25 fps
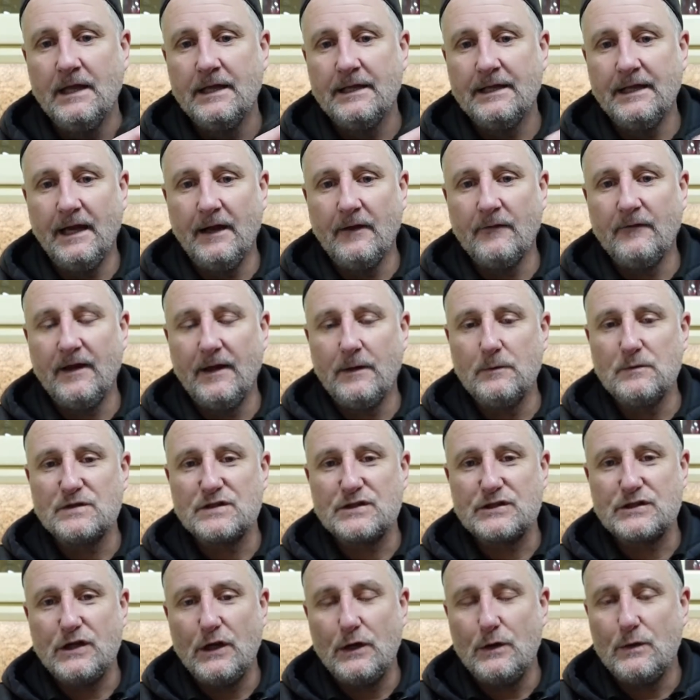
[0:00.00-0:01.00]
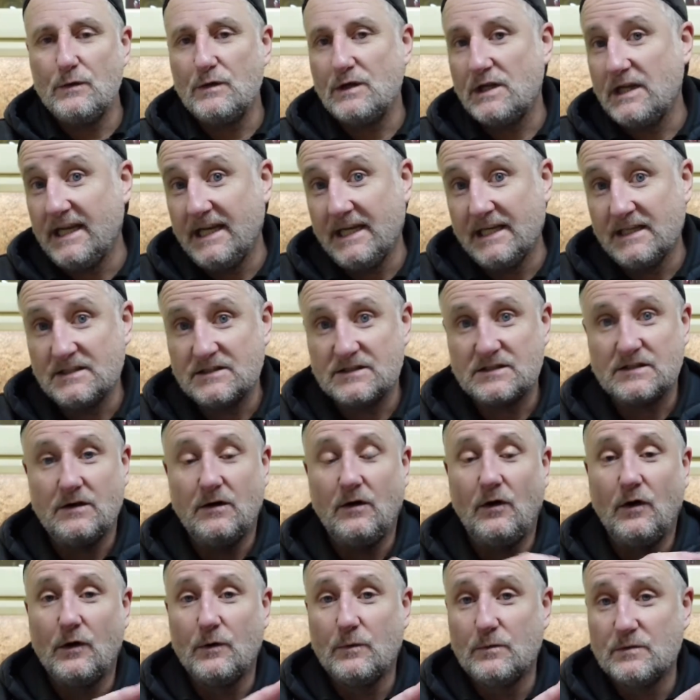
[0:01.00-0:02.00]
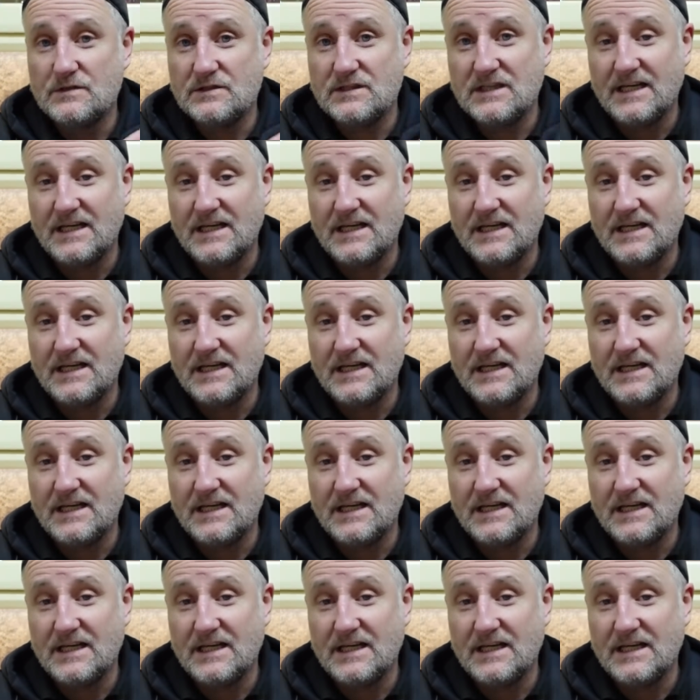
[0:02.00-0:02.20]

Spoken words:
Now, there was 2 things I was